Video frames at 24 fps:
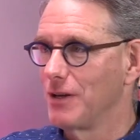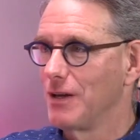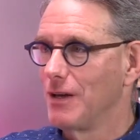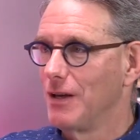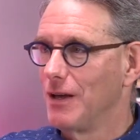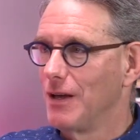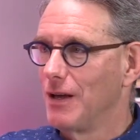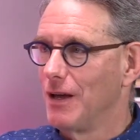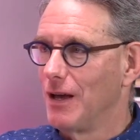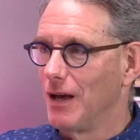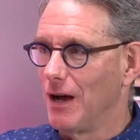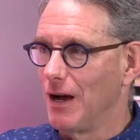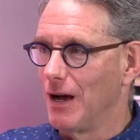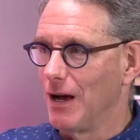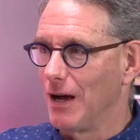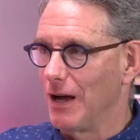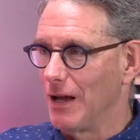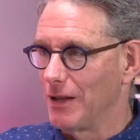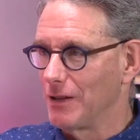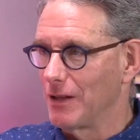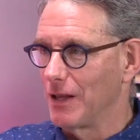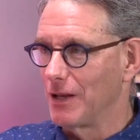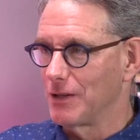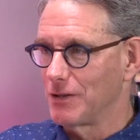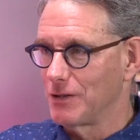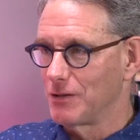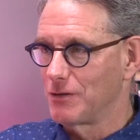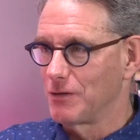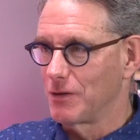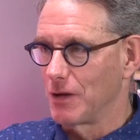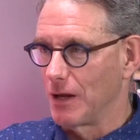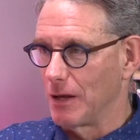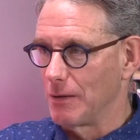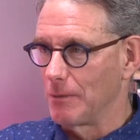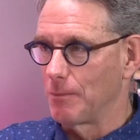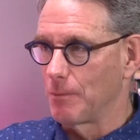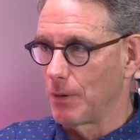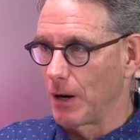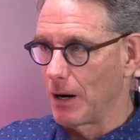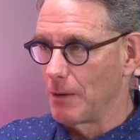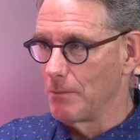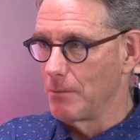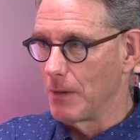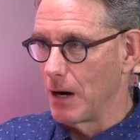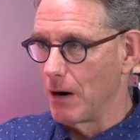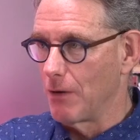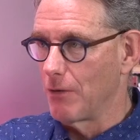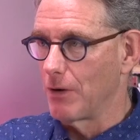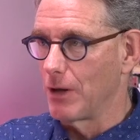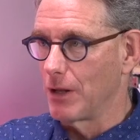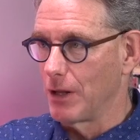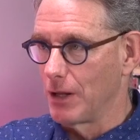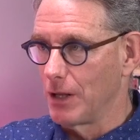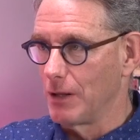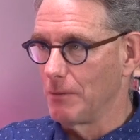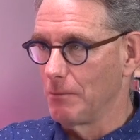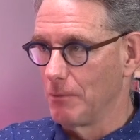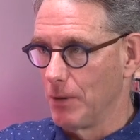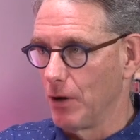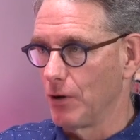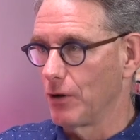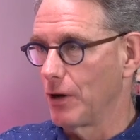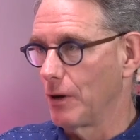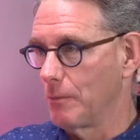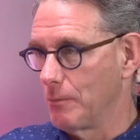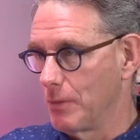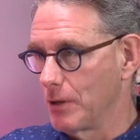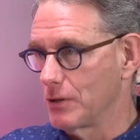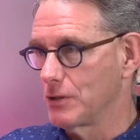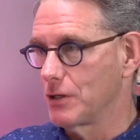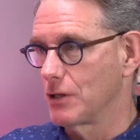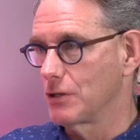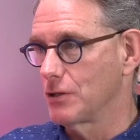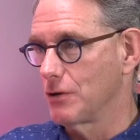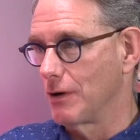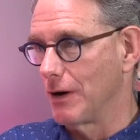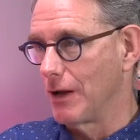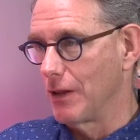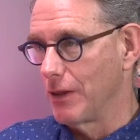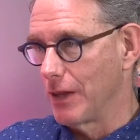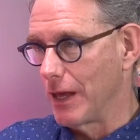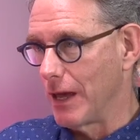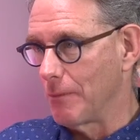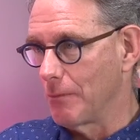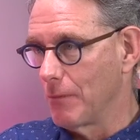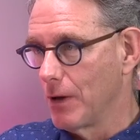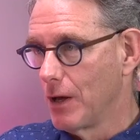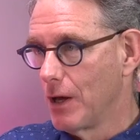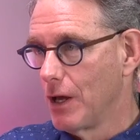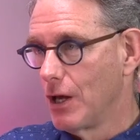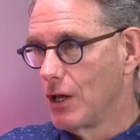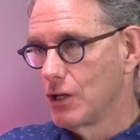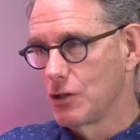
Right. And let's primarily build our business around them.